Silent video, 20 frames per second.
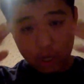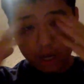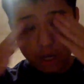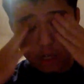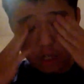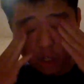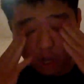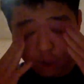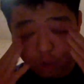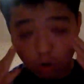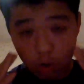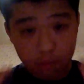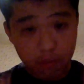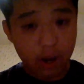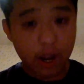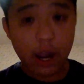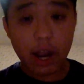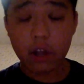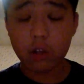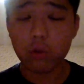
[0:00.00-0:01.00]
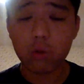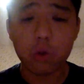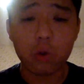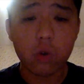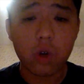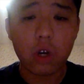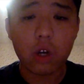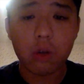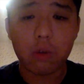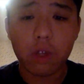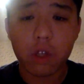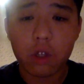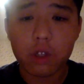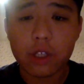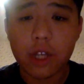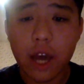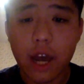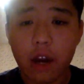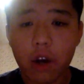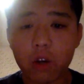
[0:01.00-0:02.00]
I just gotta rub my eyes real quick. I'm a little
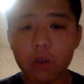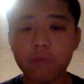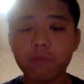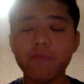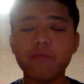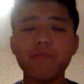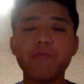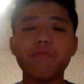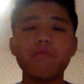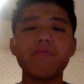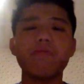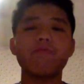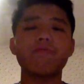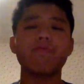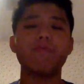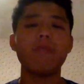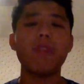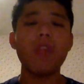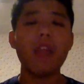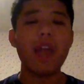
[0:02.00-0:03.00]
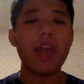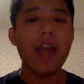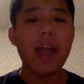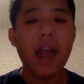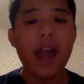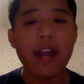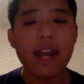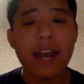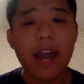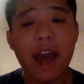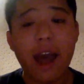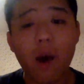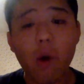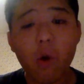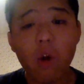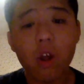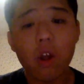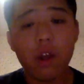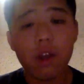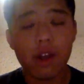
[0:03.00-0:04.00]
tired. Anyhow,
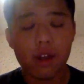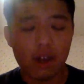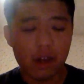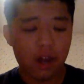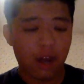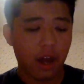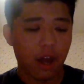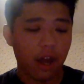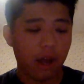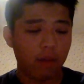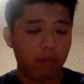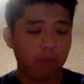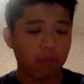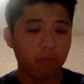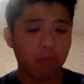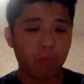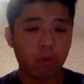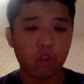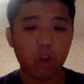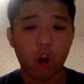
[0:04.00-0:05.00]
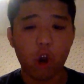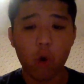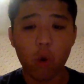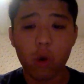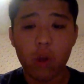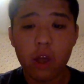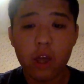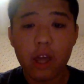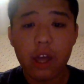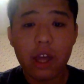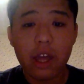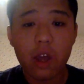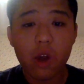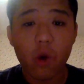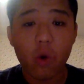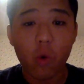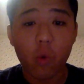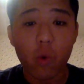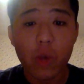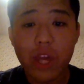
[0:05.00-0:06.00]
um, so
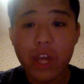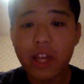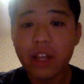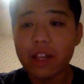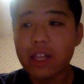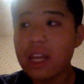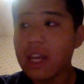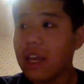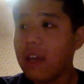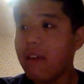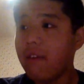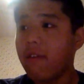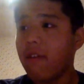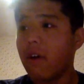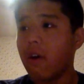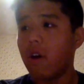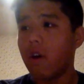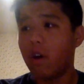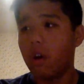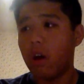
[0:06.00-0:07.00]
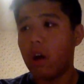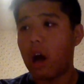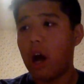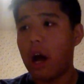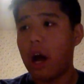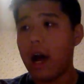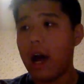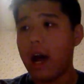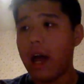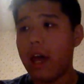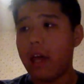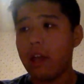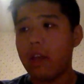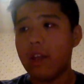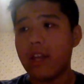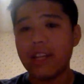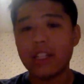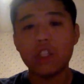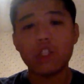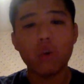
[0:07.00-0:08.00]
we leave uh,
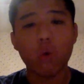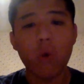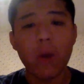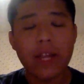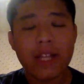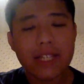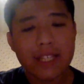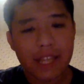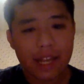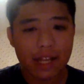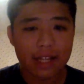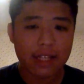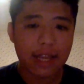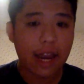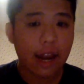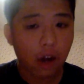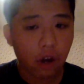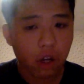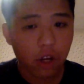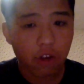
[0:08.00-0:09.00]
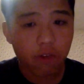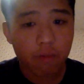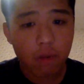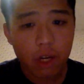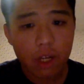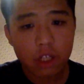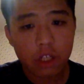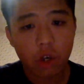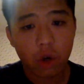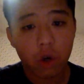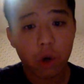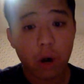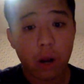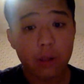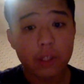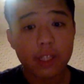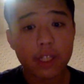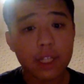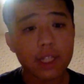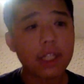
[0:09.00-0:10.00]
this Twin Cities area of Minnesota around
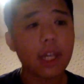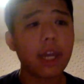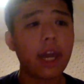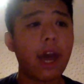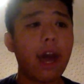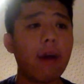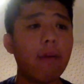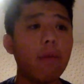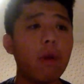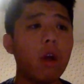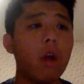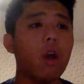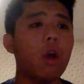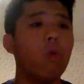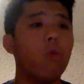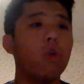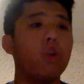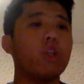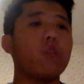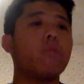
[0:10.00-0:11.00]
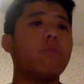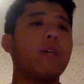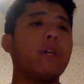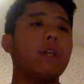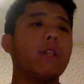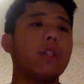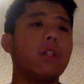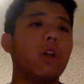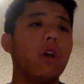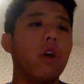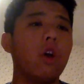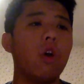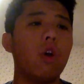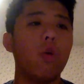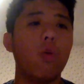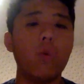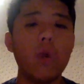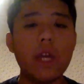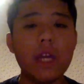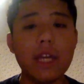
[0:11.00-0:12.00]
6 a.m., which means
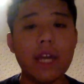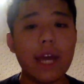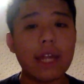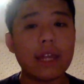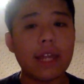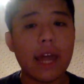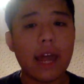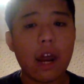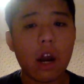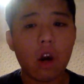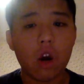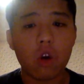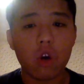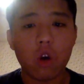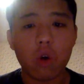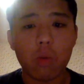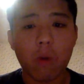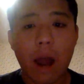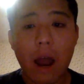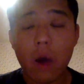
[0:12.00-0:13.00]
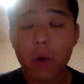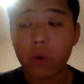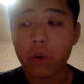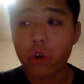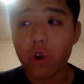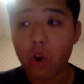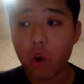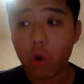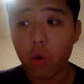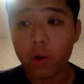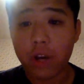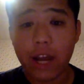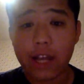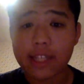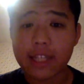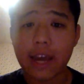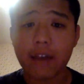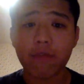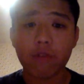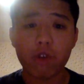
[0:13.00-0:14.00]
we get there around noon. That's
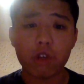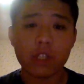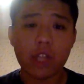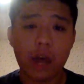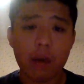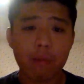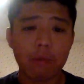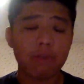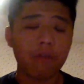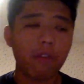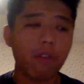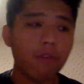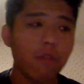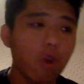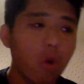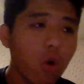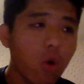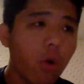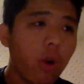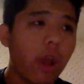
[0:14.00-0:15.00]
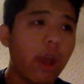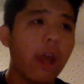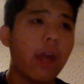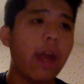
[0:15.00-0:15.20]
after stopping for food.